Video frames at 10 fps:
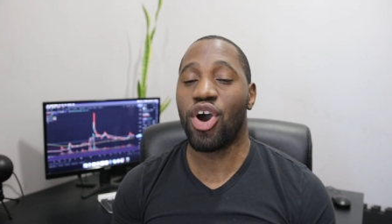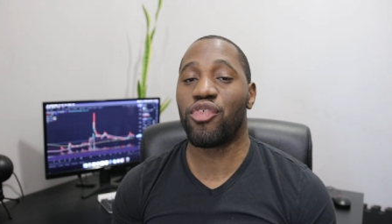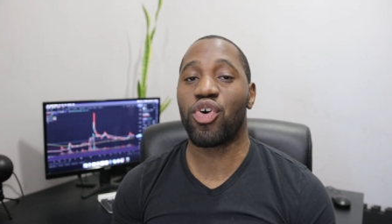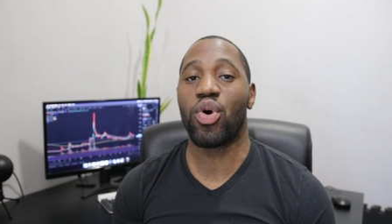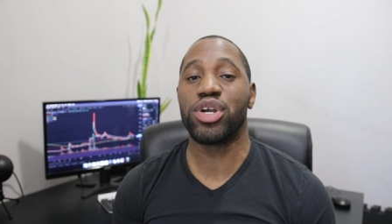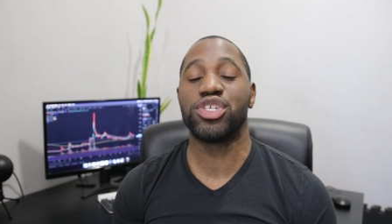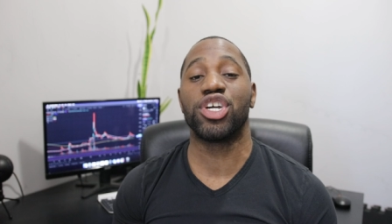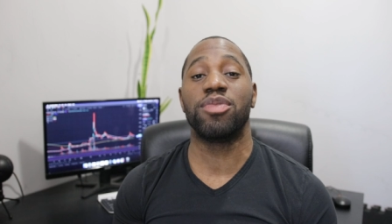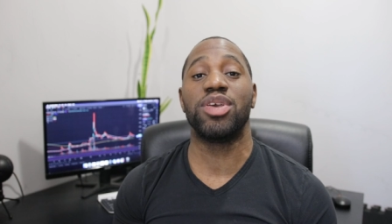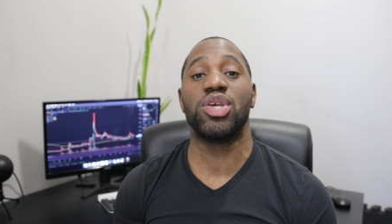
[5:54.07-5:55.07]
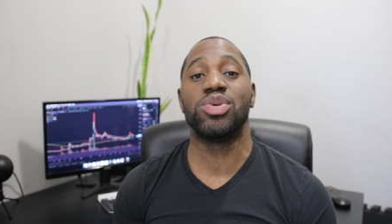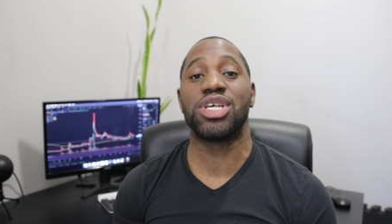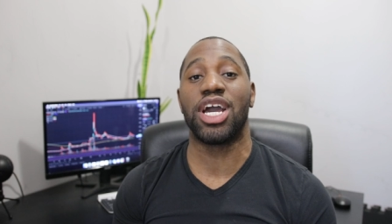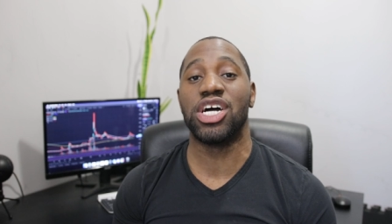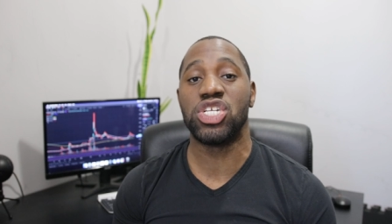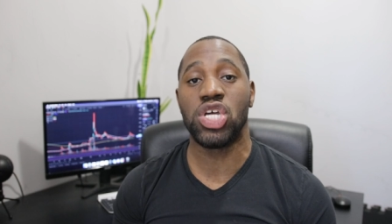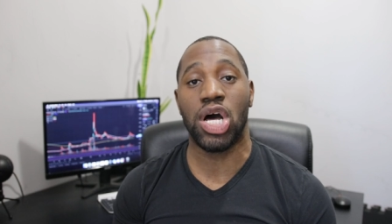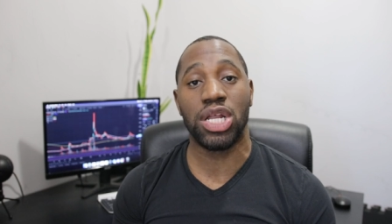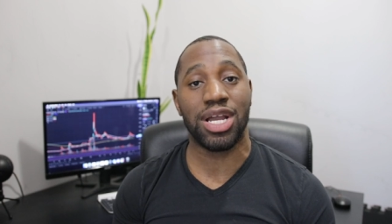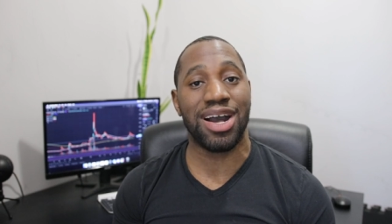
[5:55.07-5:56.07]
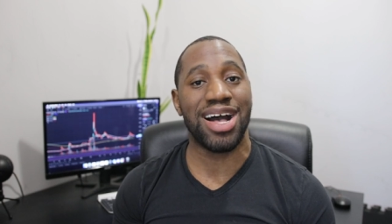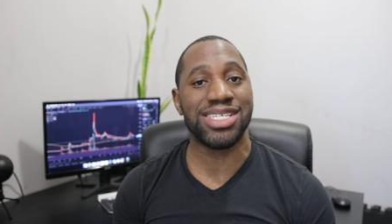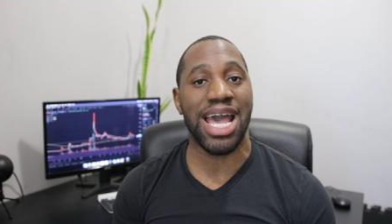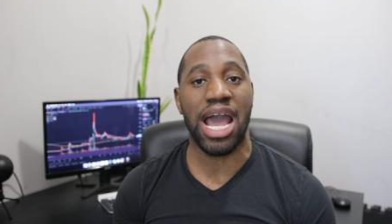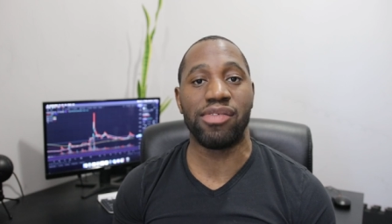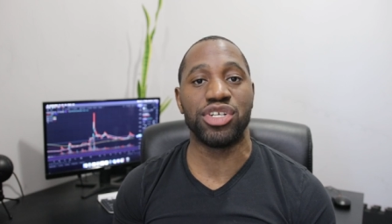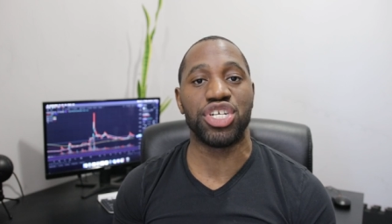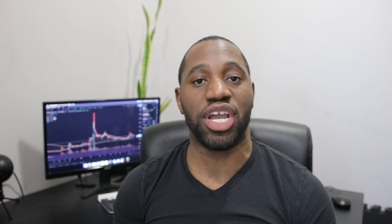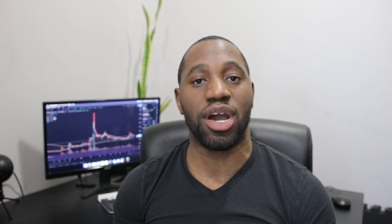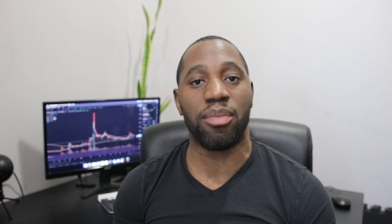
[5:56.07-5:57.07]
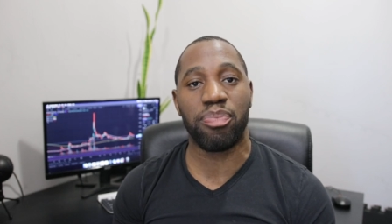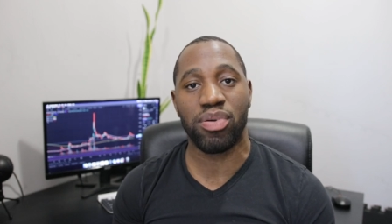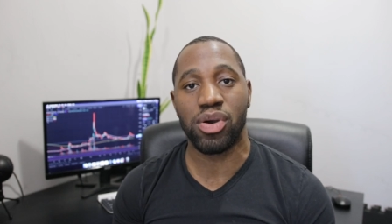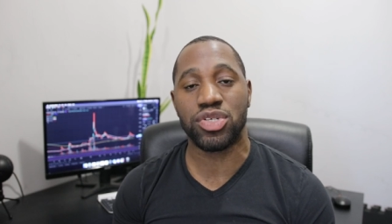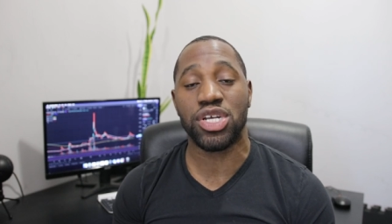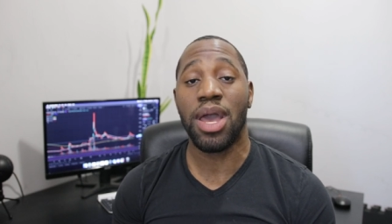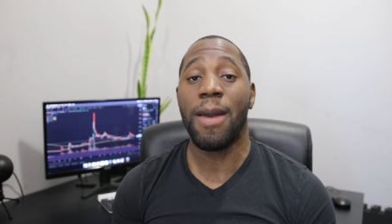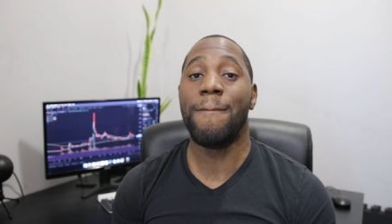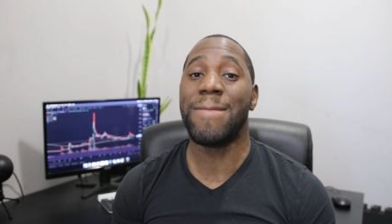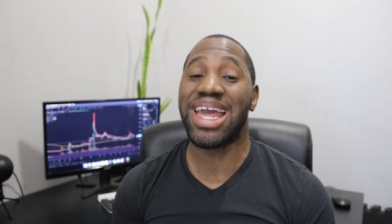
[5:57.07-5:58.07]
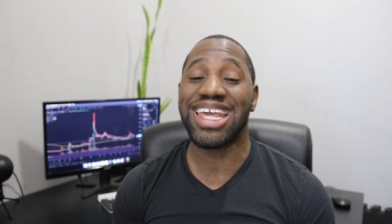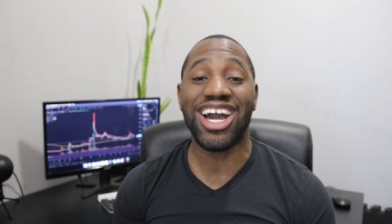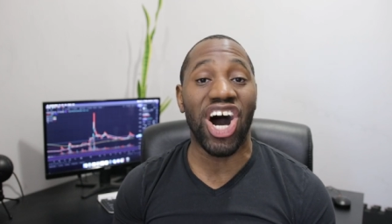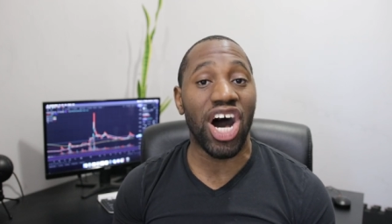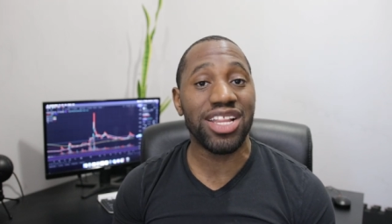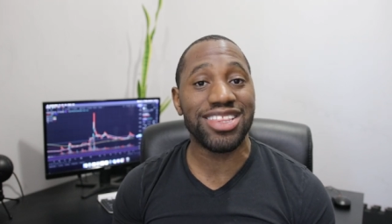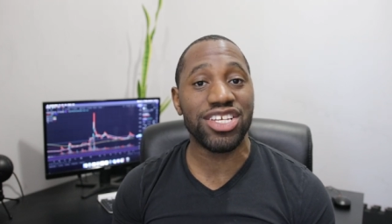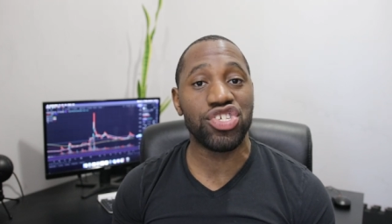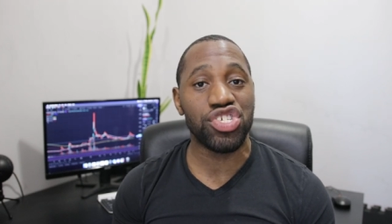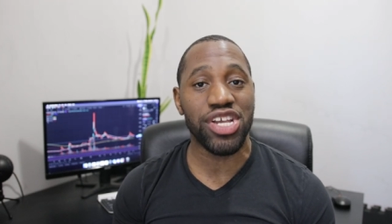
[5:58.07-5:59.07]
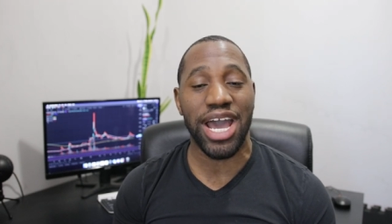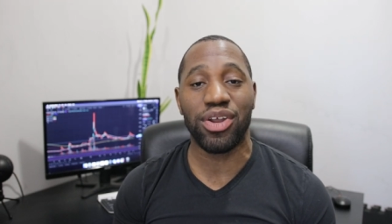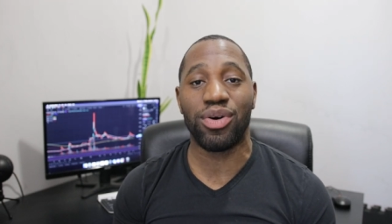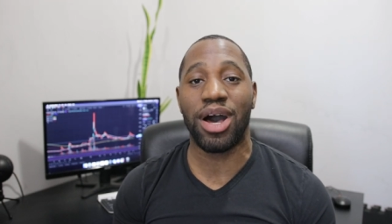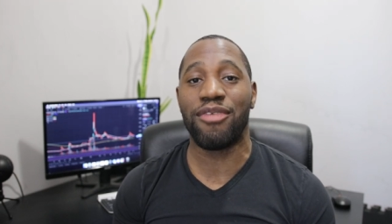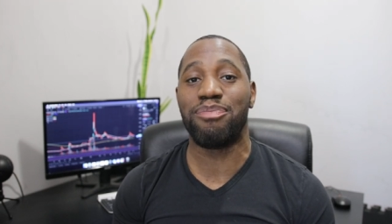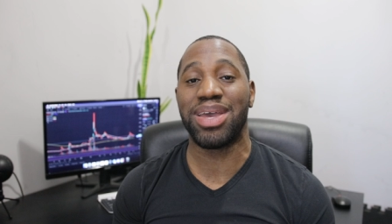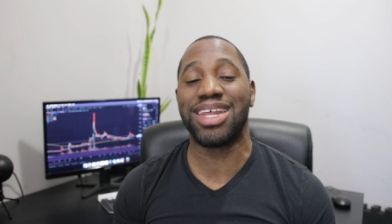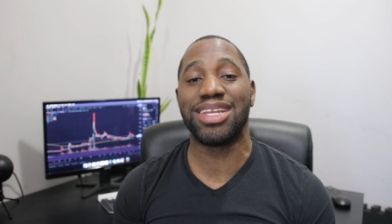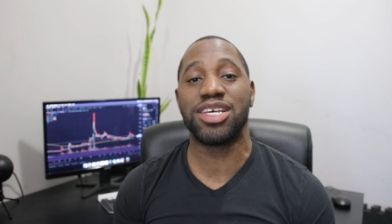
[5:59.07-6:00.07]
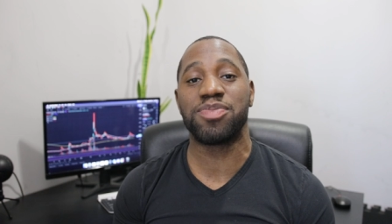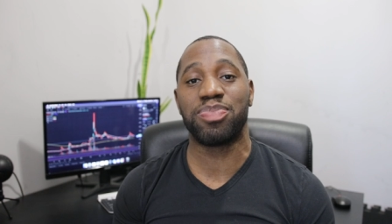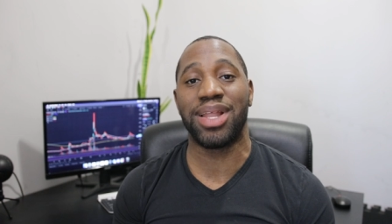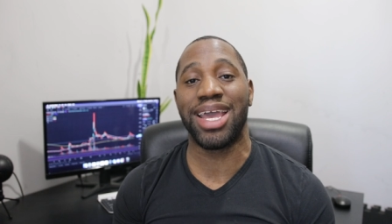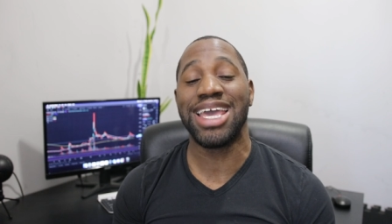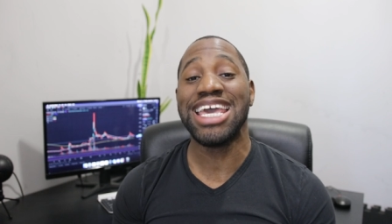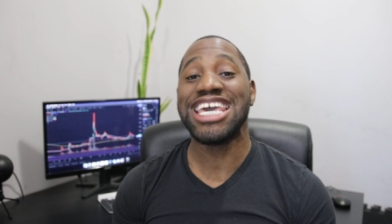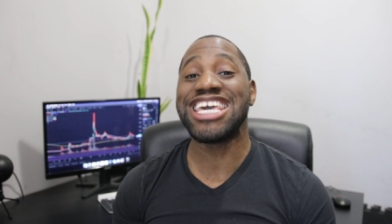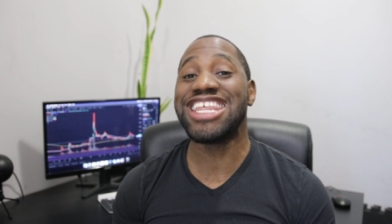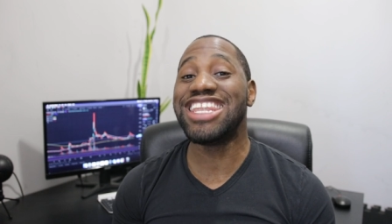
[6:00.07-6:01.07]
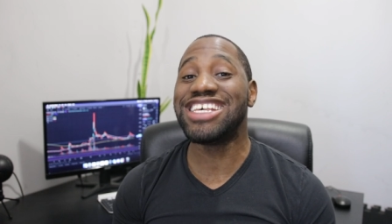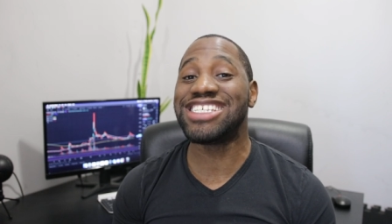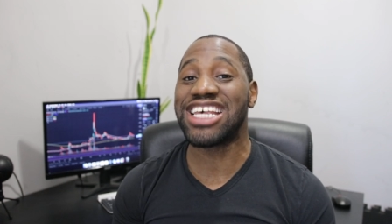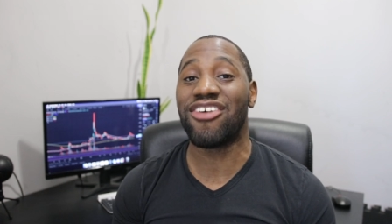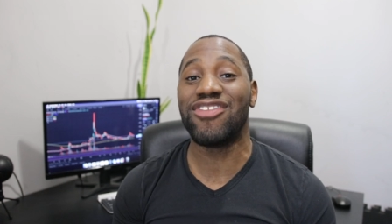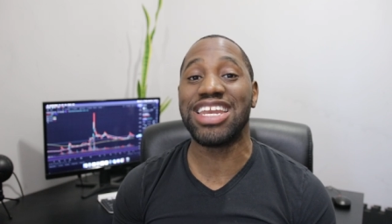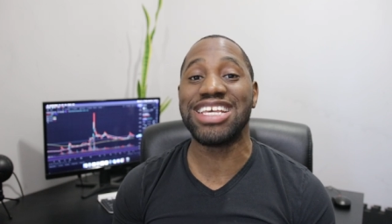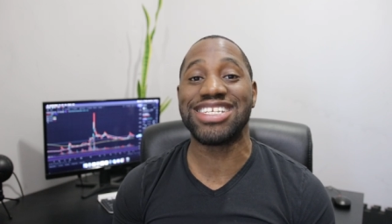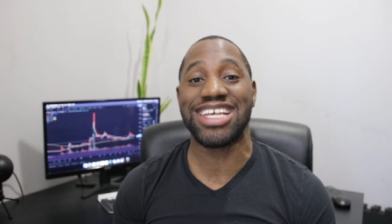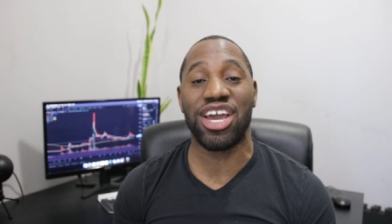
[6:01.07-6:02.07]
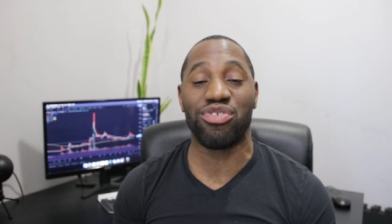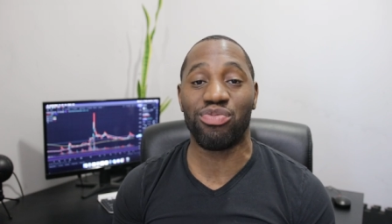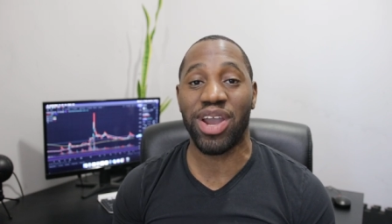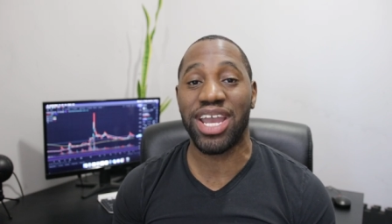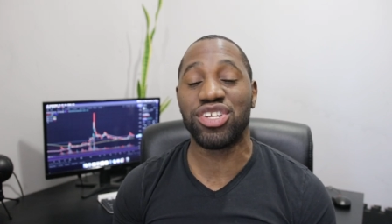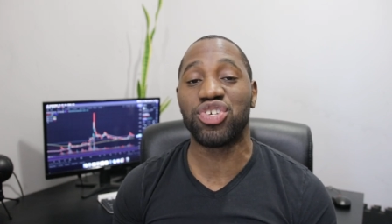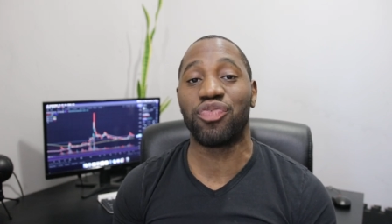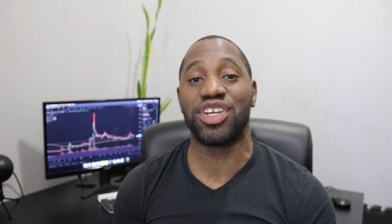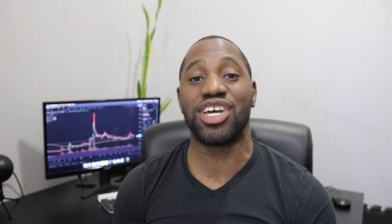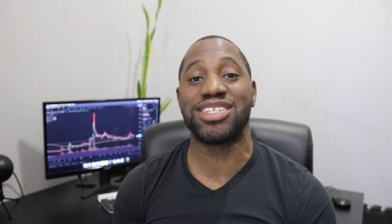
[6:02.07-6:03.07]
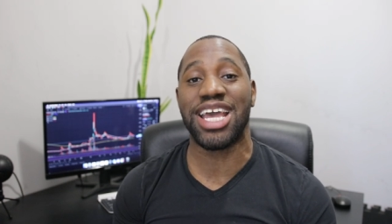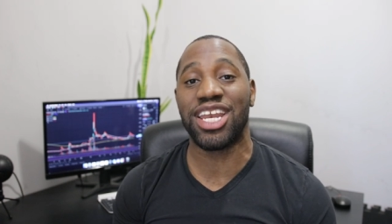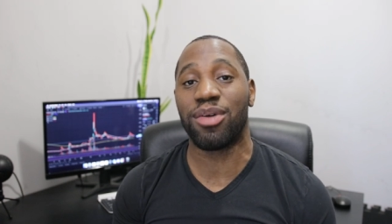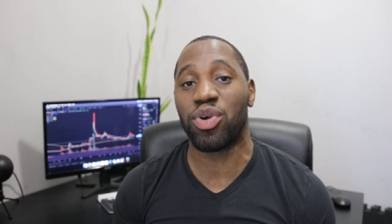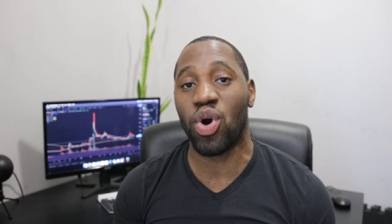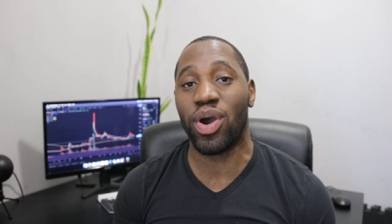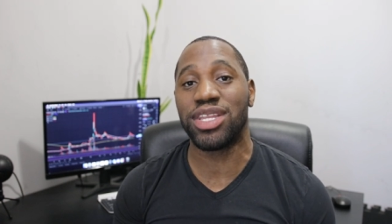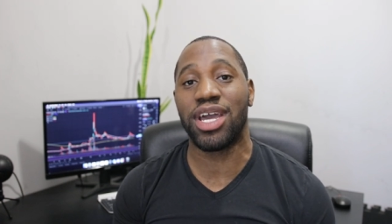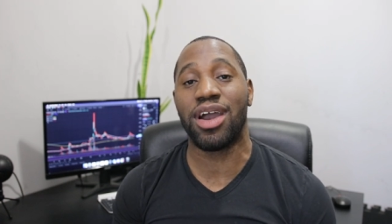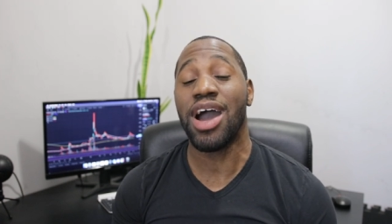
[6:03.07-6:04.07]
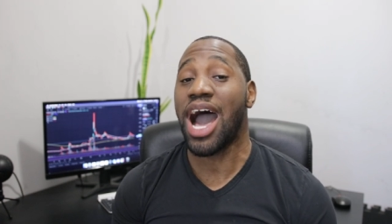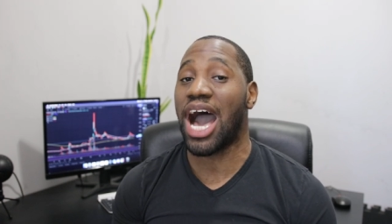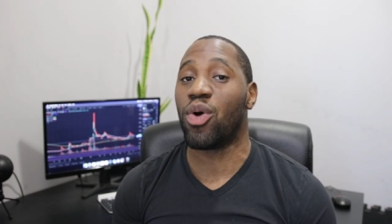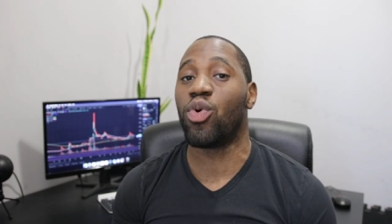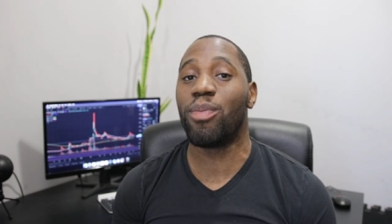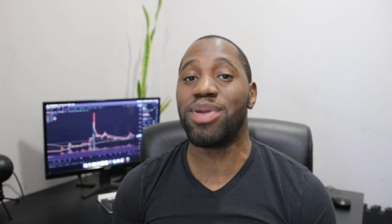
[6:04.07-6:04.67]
Of course, you're going to be using a dollar cost averaging approach. Many on this channel have been in this play in the seventy cent range. So if it does end up going there, I will